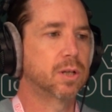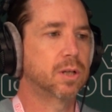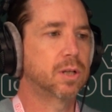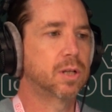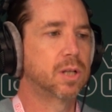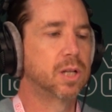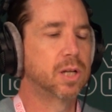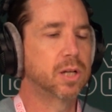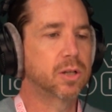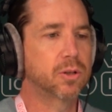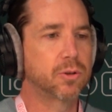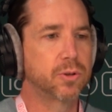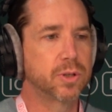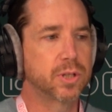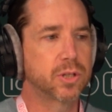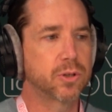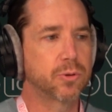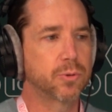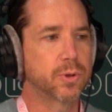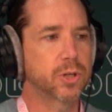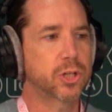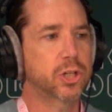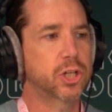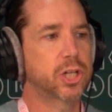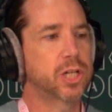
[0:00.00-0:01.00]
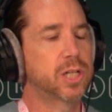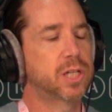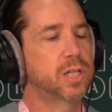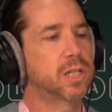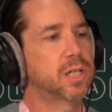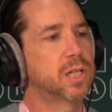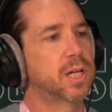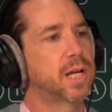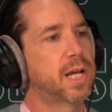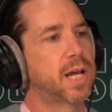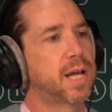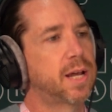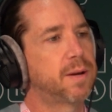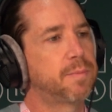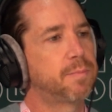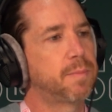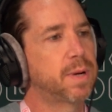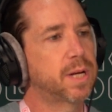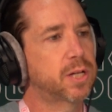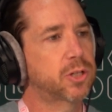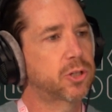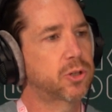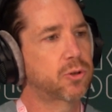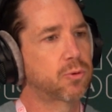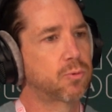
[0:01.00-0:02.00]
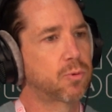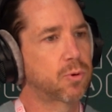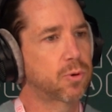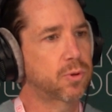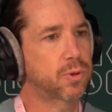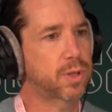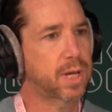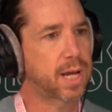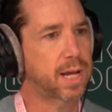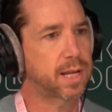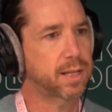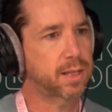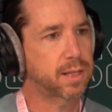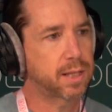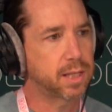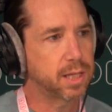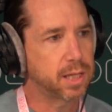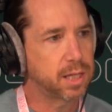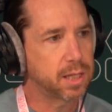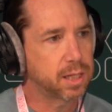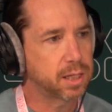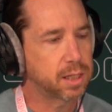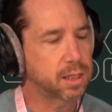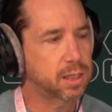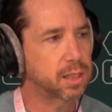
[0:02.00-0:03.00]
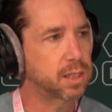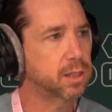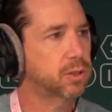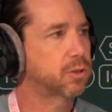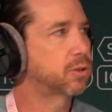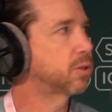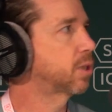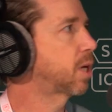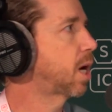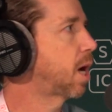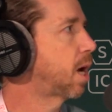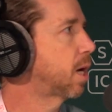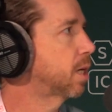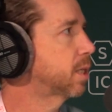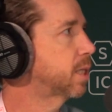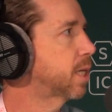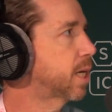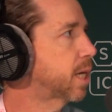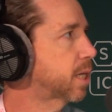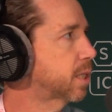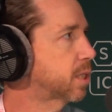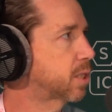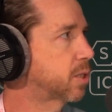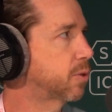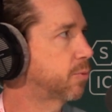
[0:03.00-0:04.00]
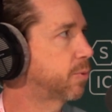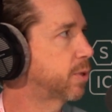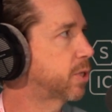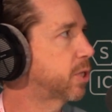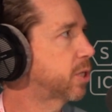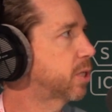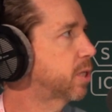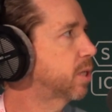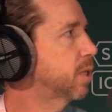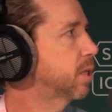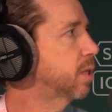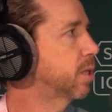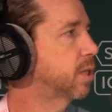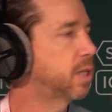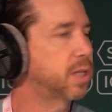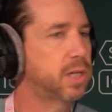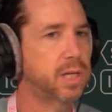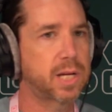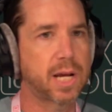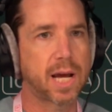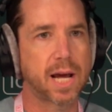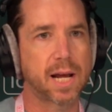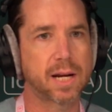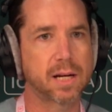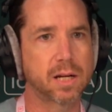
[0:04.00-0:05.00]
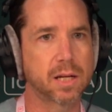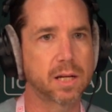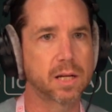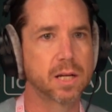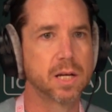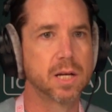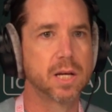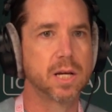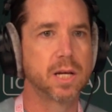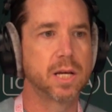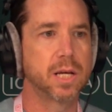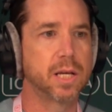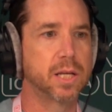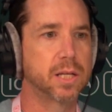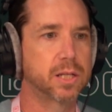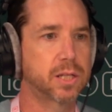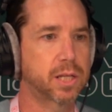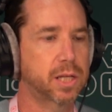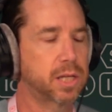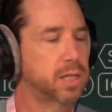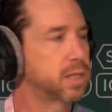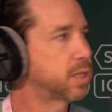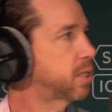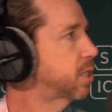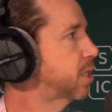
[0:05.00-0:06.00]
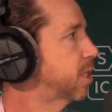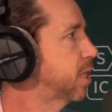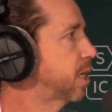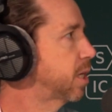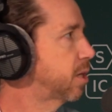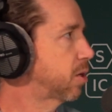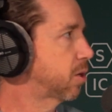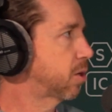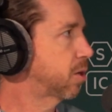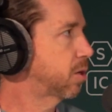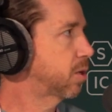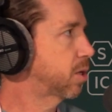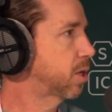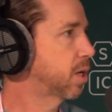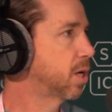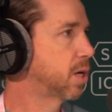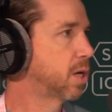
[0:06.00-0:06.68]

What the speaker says: clinical intuition and make sure that the clinical context to which the data is considered